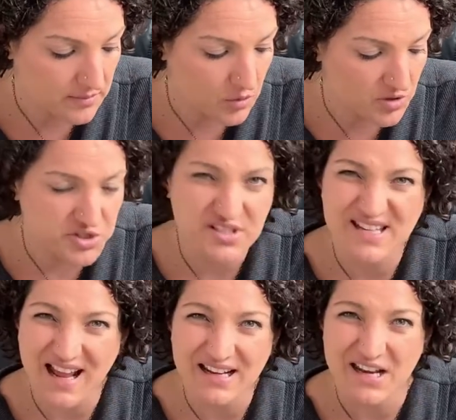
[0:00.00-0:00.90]
or just
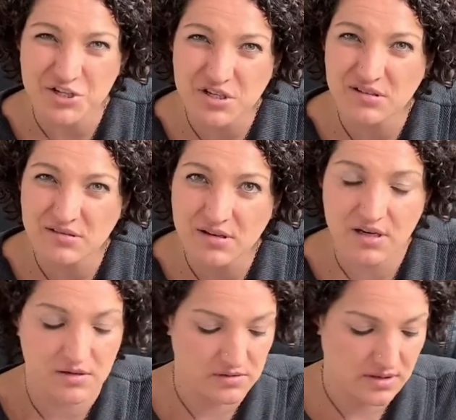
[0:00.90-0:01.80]
stagnation, you
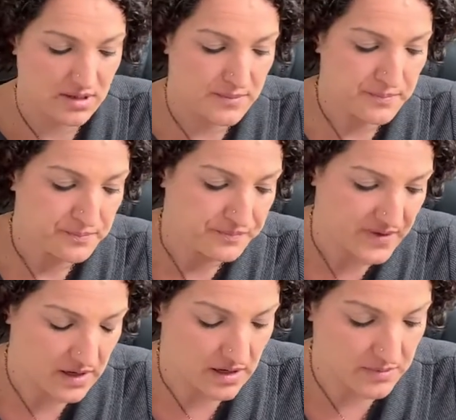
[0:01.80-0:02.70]
know,
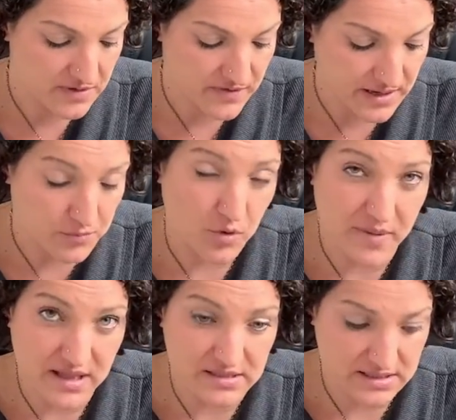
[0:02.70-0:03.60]
and finding more
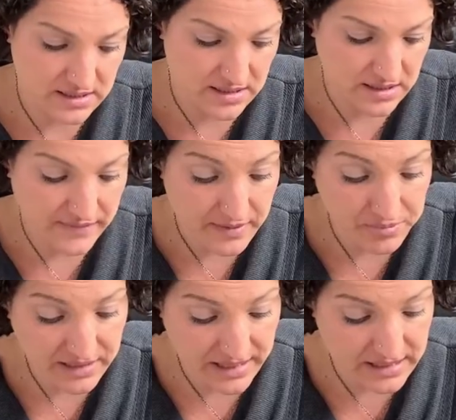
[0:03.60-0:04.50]
balance in it. And then
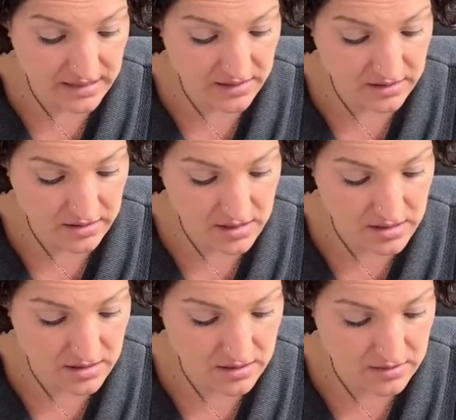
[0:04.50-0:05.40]
planning,
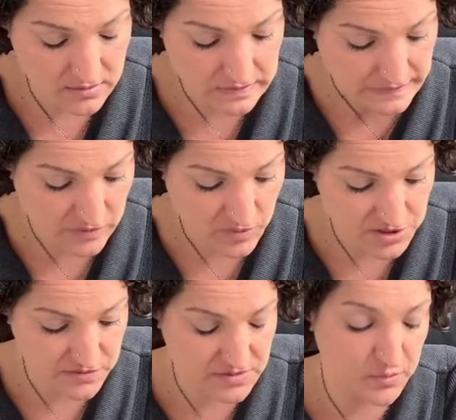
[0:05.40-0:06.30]
the
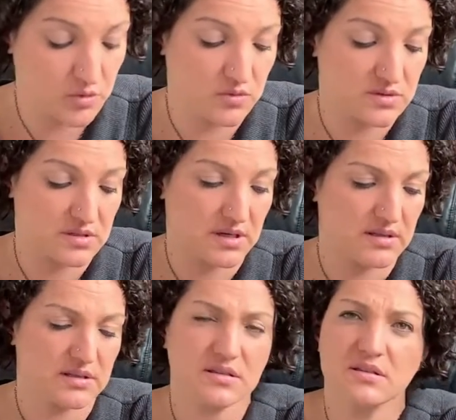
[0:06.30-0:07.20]
Witch of Spoons. I
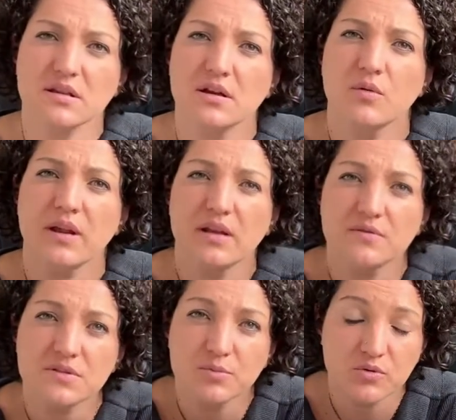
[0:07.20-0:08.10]
think this is the Queen
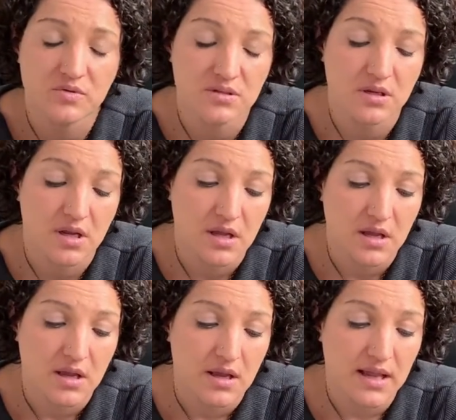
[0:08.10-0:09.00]
of Spoons.
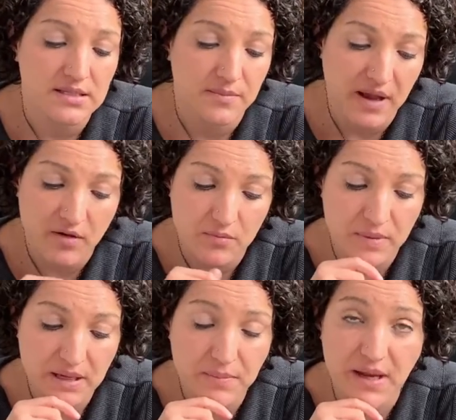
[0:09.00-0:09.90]
It's about
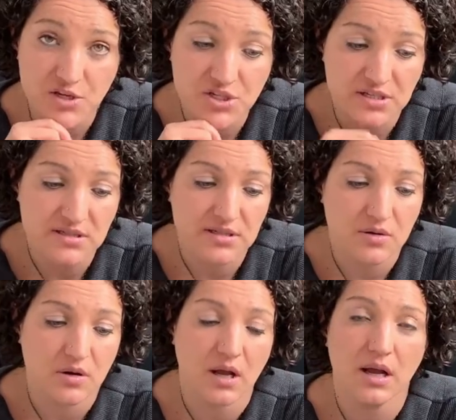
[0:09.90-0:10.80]
being patient
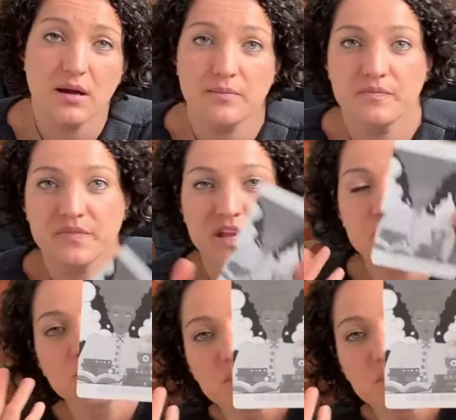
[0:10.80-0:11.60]
in your